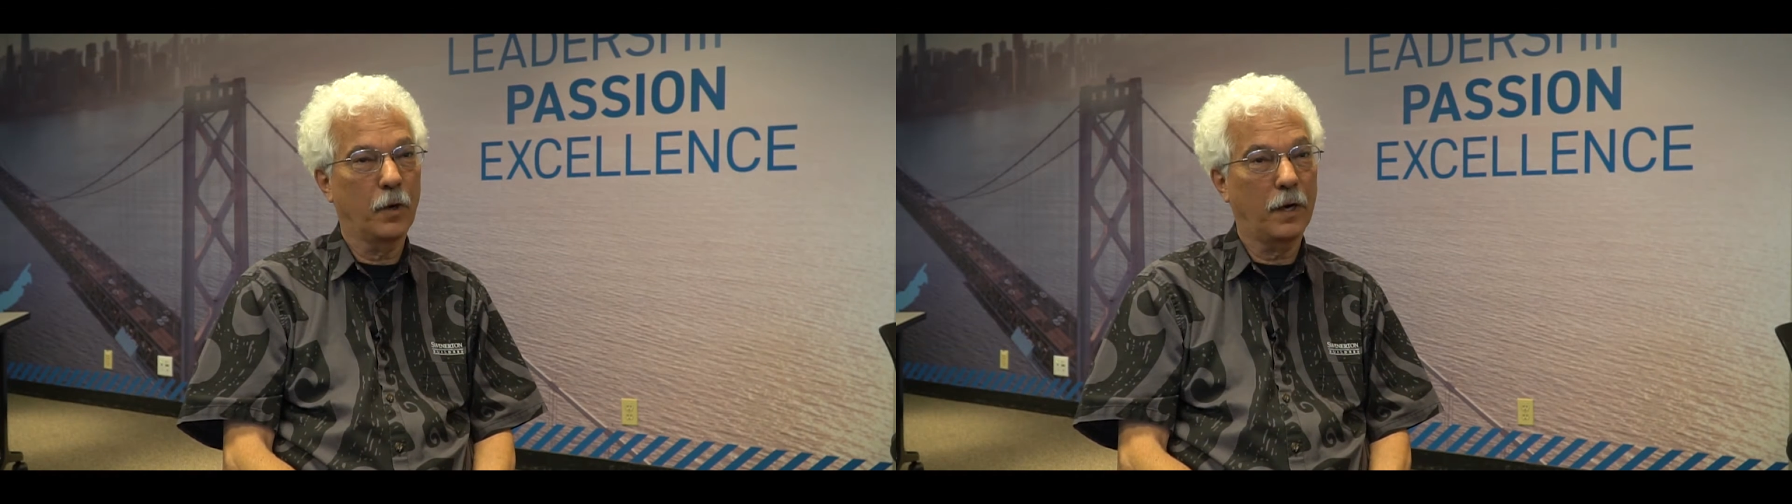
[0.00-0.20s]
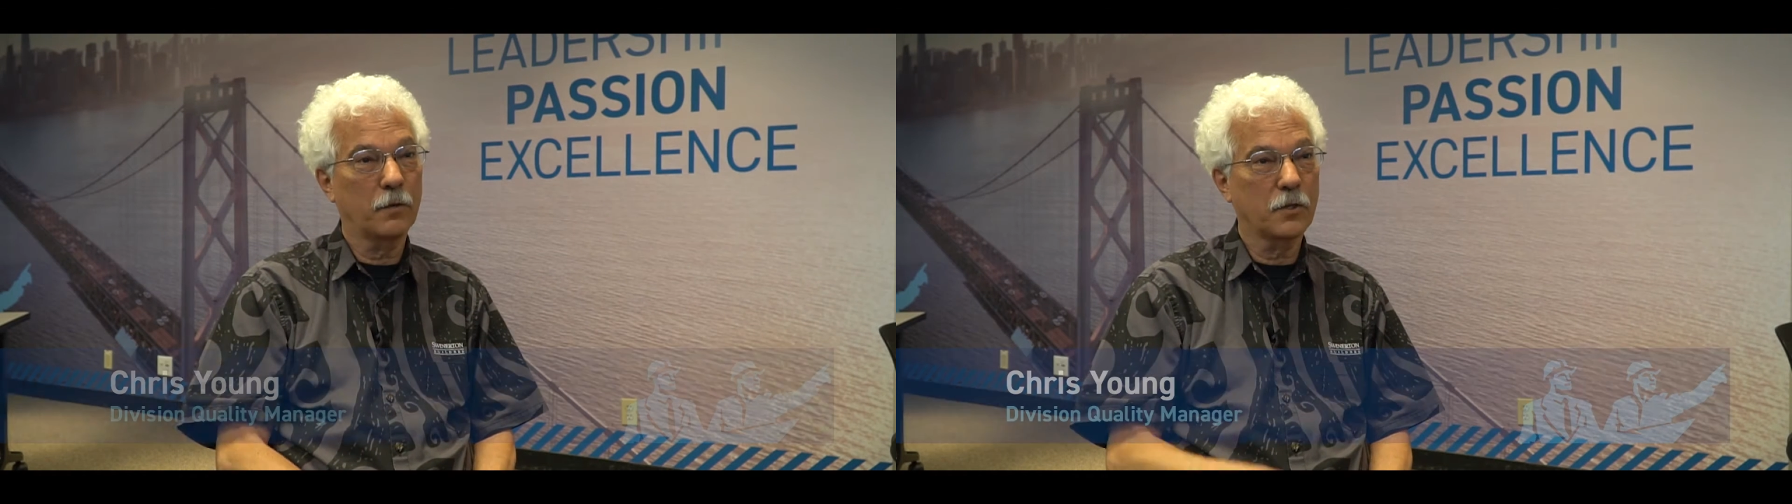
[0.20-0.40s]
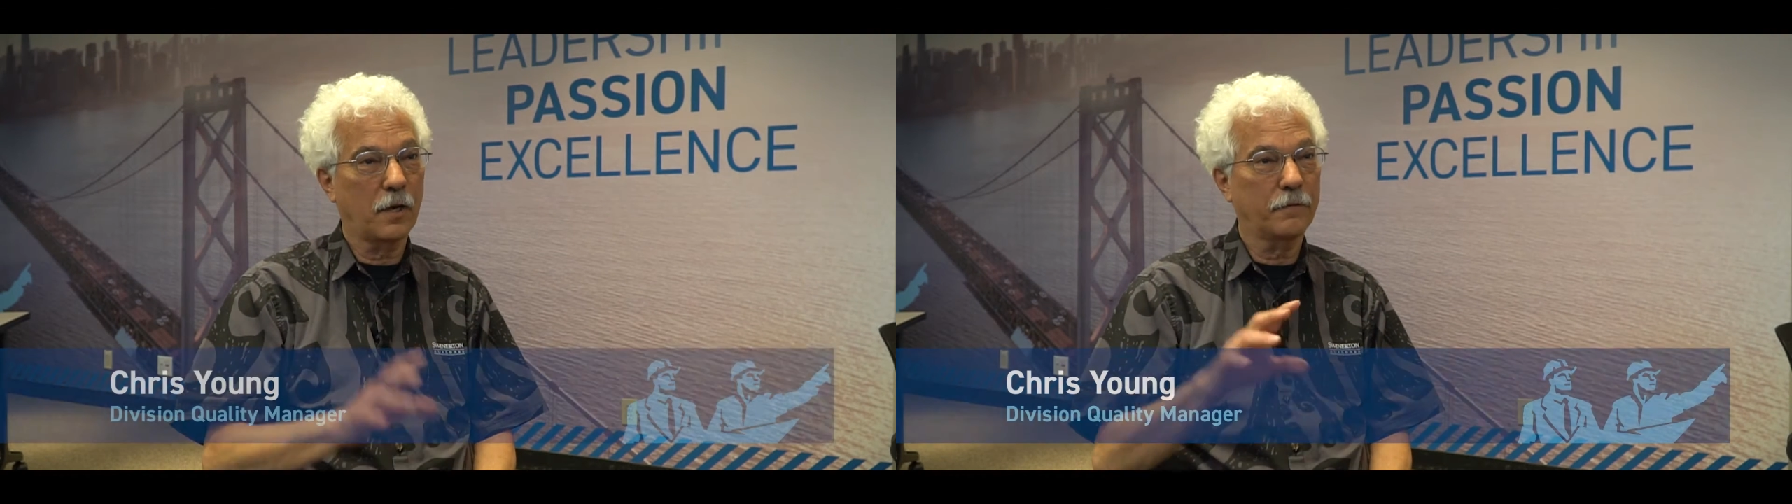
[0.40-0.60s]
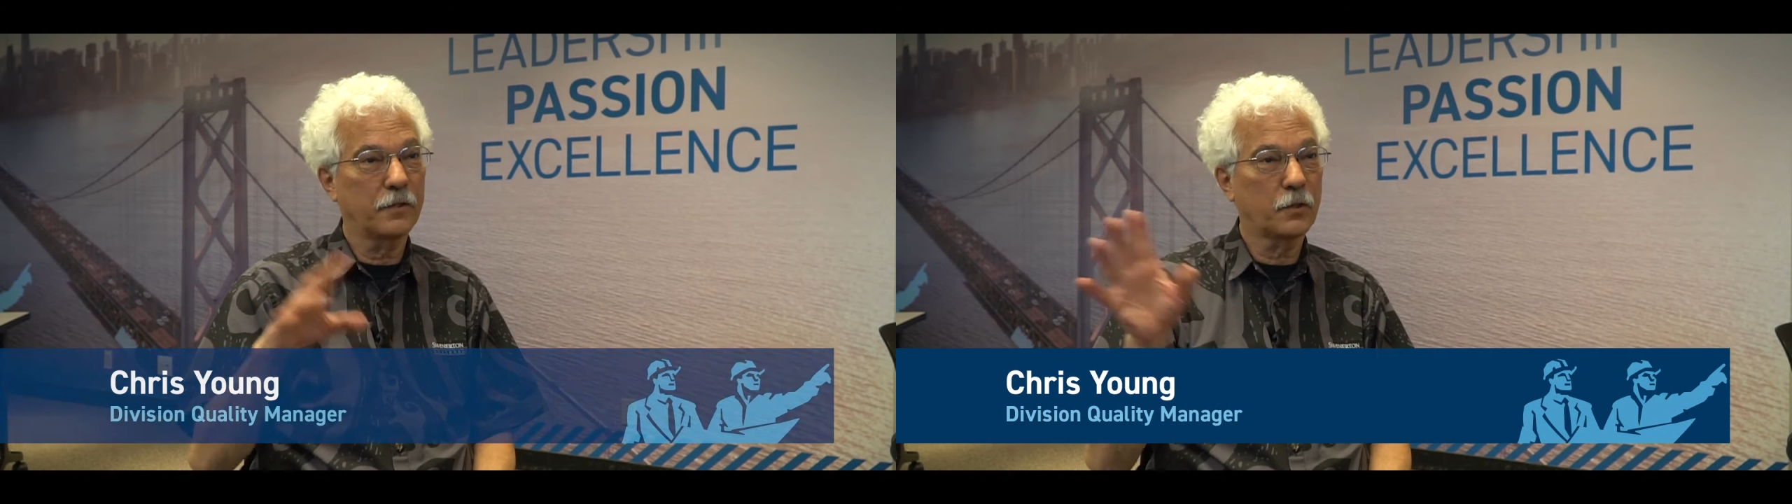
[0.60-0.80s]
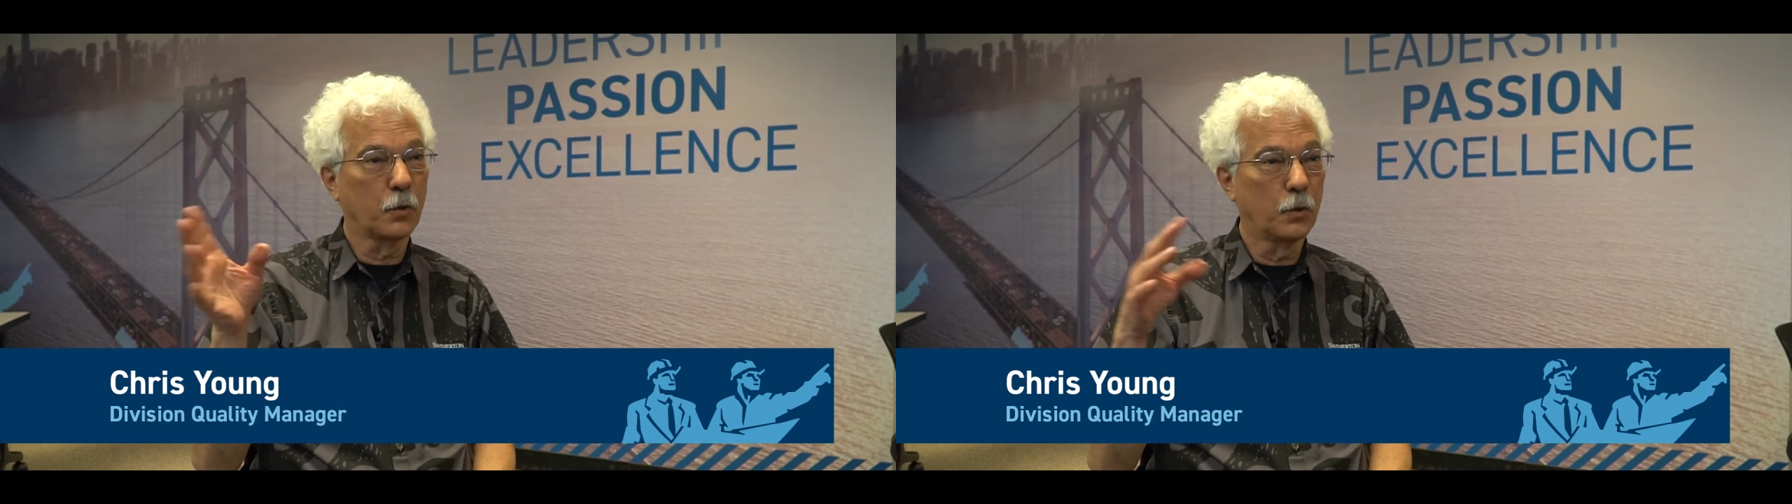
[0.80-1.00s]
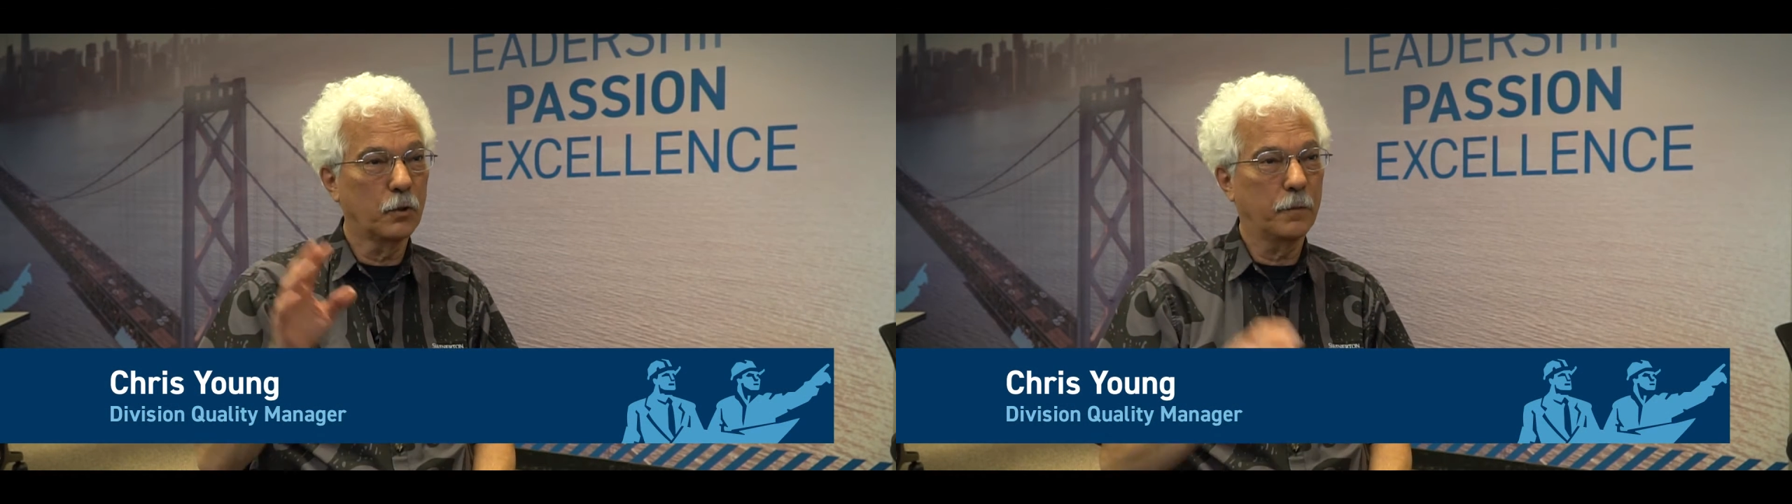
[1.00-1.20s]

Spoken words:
I was off at school,